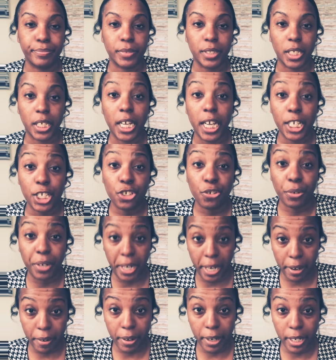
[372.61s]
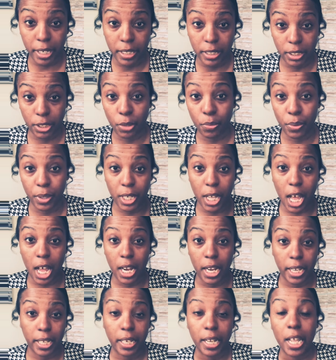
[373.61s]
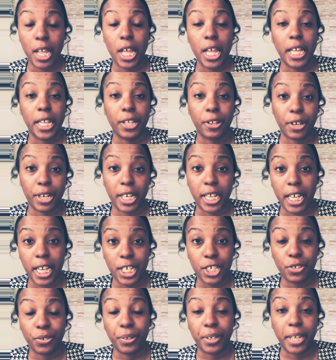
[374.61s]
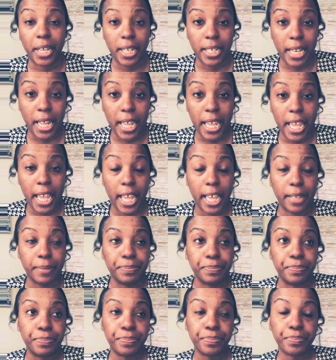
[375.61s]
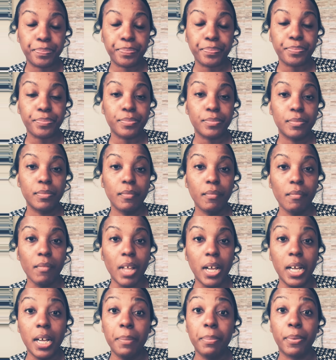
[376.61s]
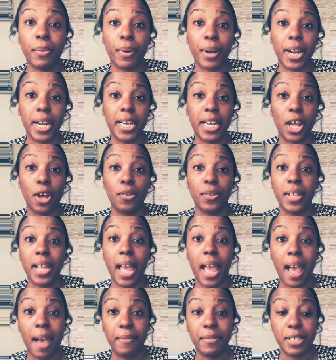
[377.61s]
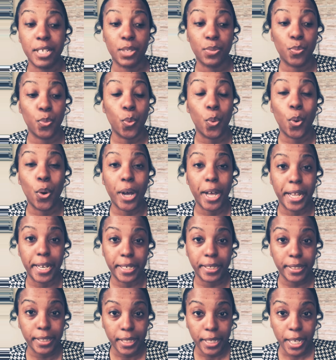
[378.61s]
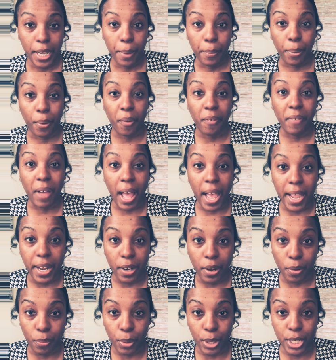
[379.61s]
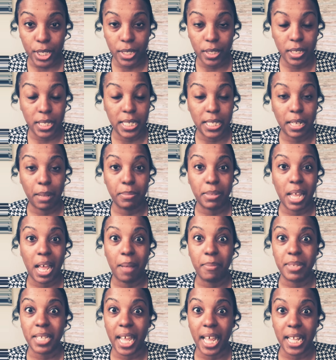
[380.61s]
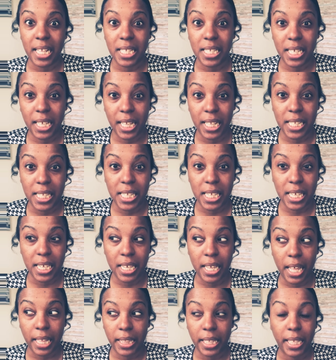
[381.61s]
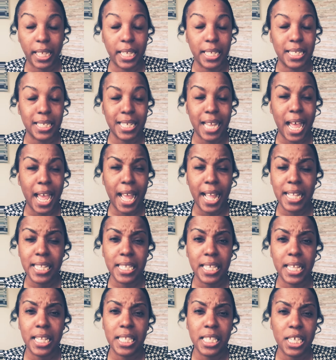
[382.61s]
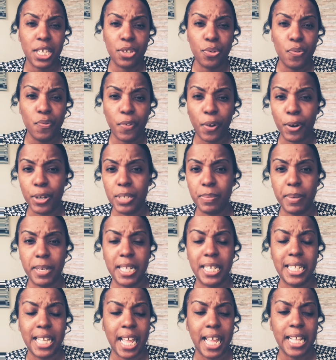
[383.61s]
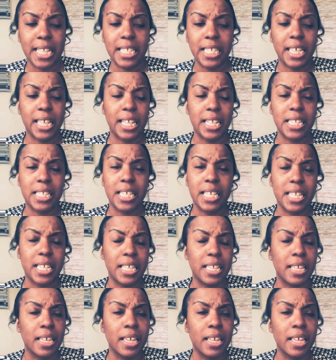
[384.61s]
the country area, so we call it. They're in the country and they can't upgrade. They only have this one provider, which is sometimes AT&T. I think it's not AT&T Uverse, but it's AT&T.